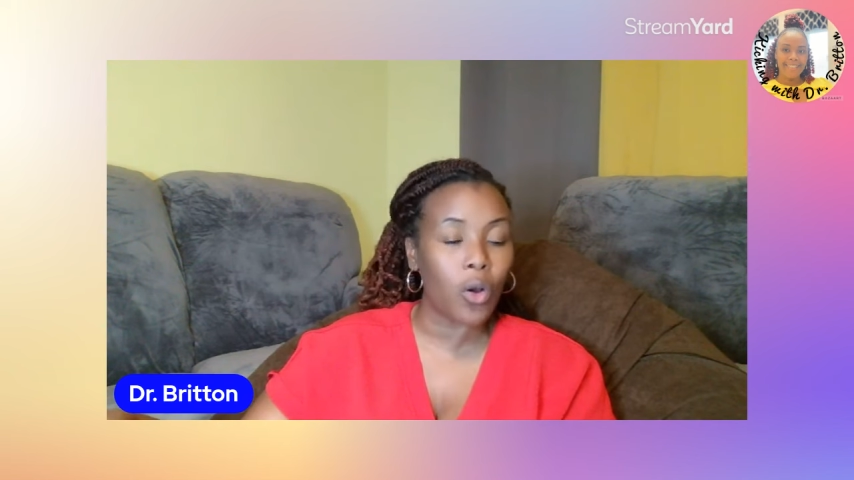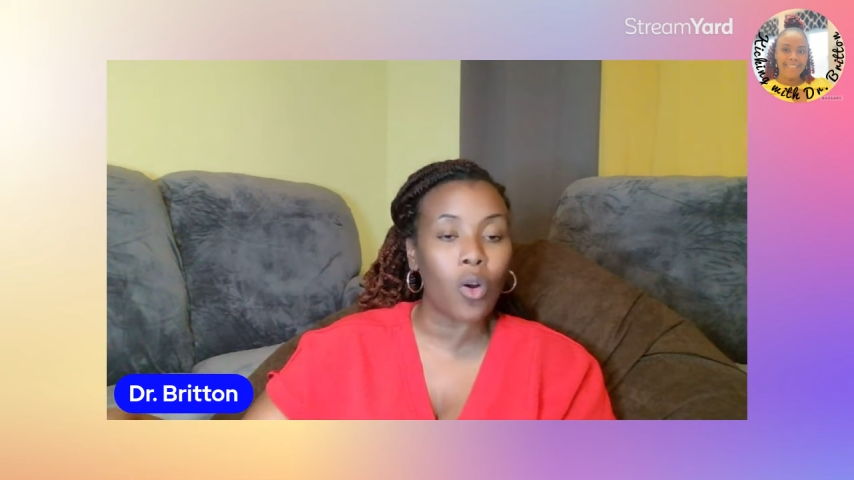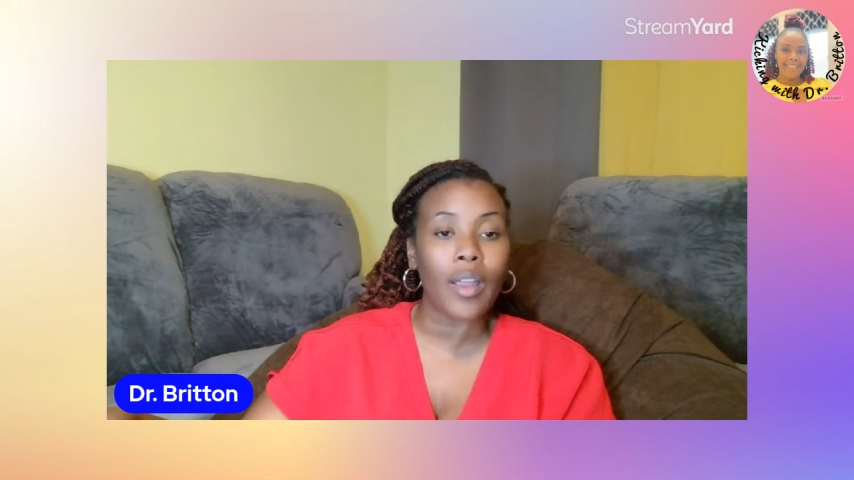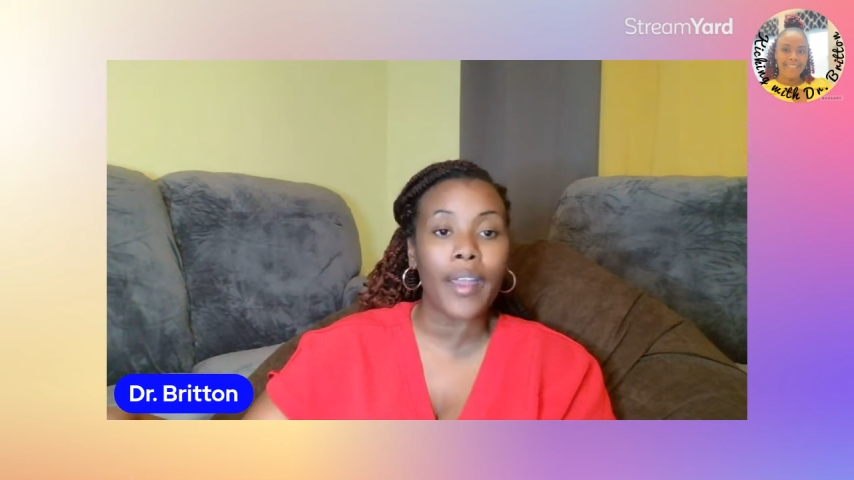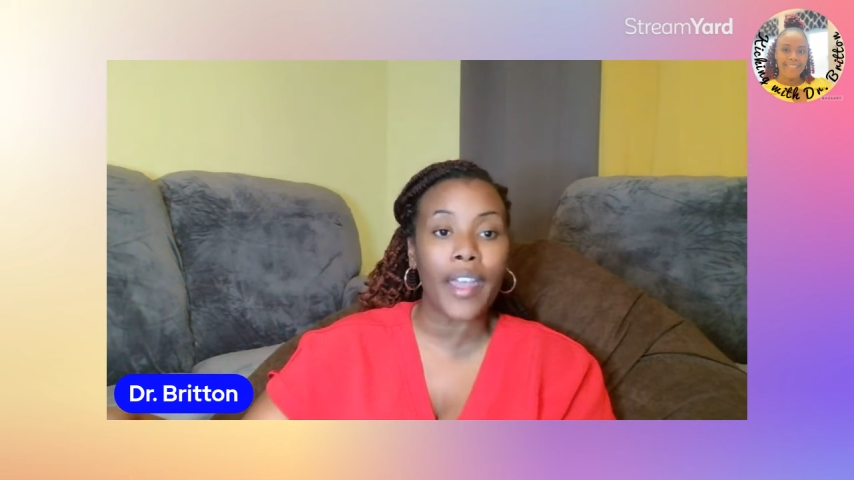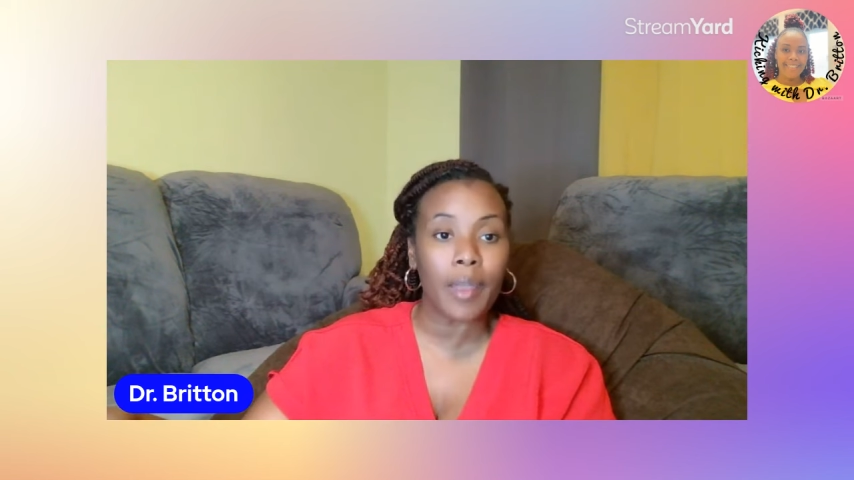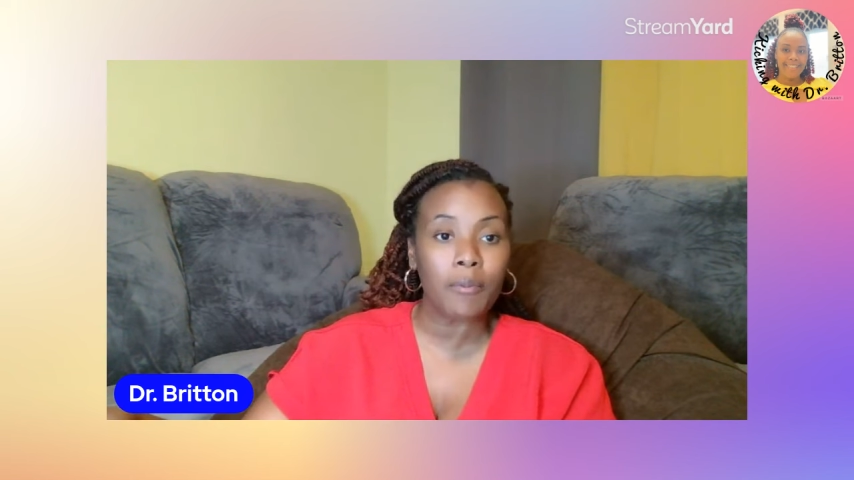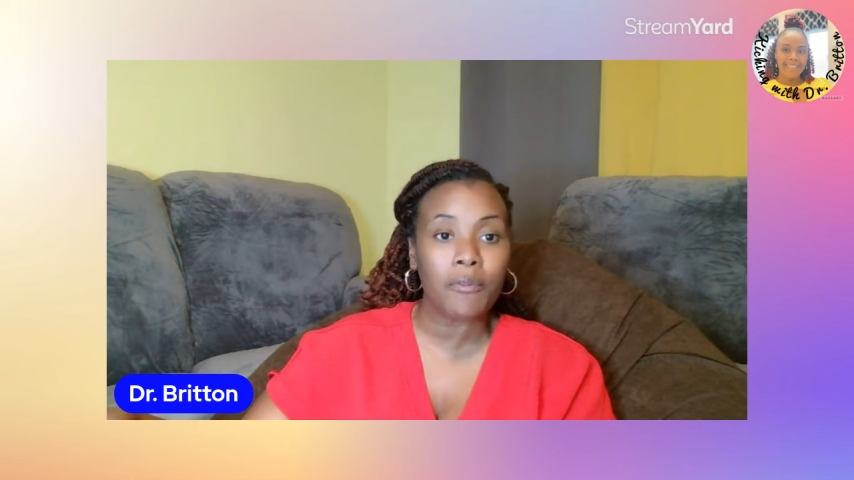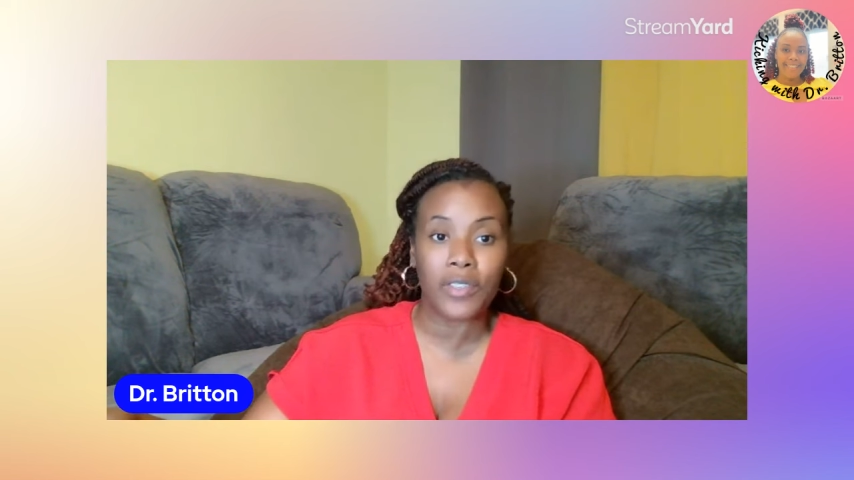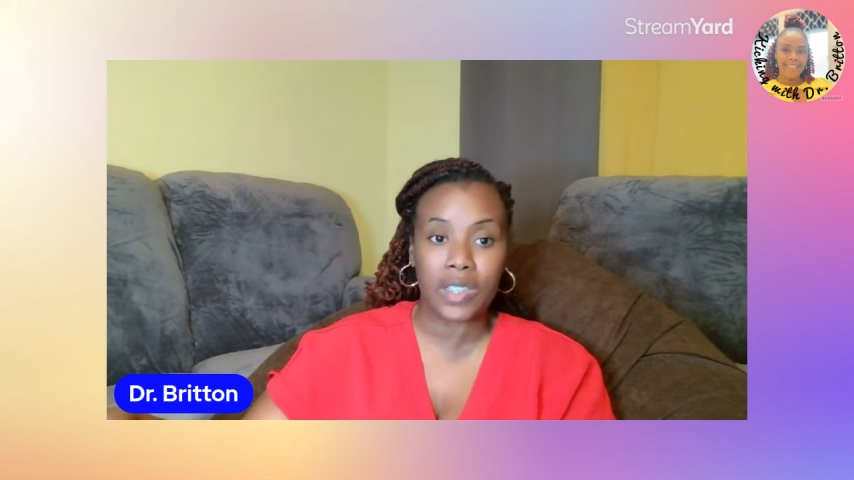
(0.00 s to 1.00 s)
or
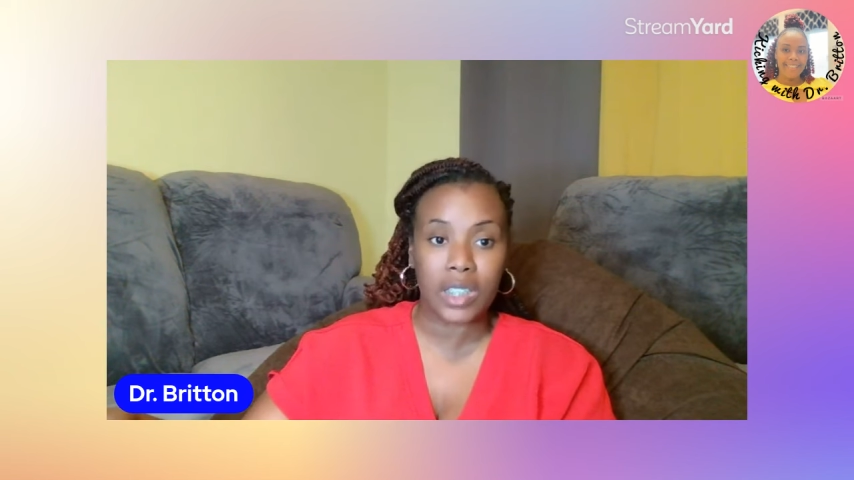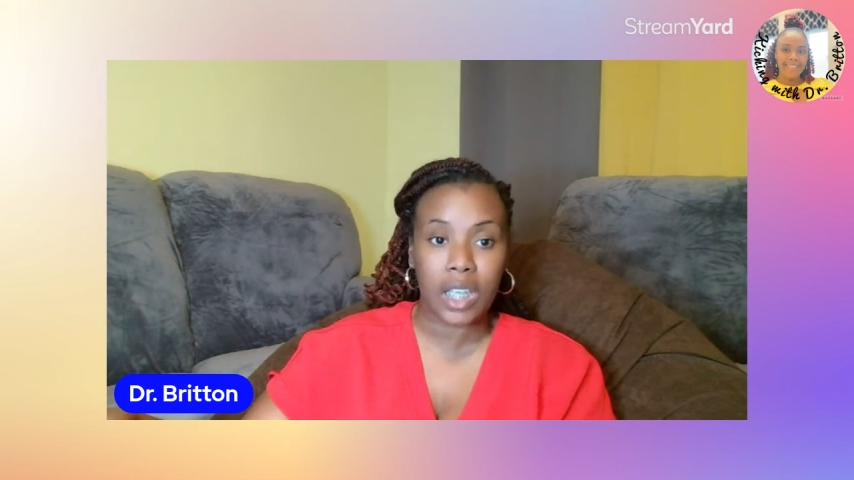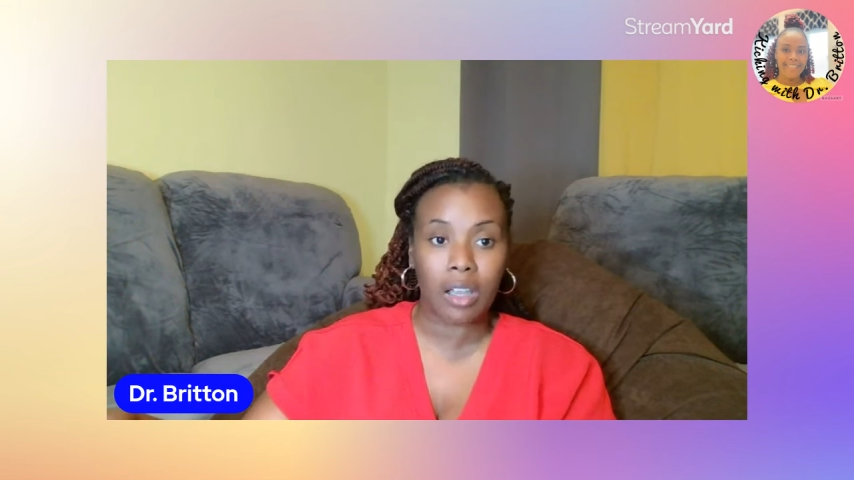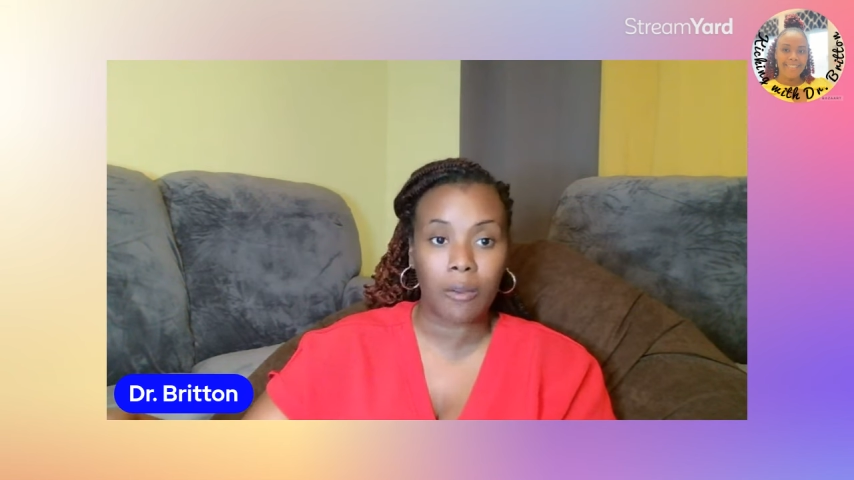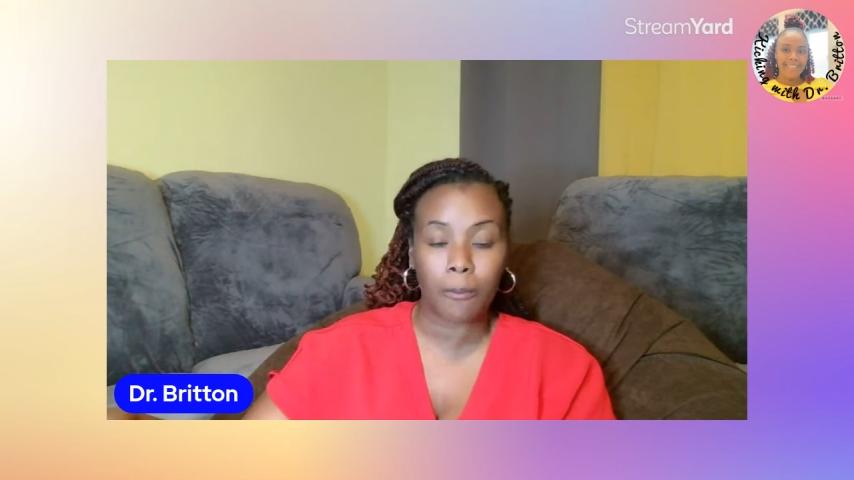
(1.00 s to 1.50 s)
M visa.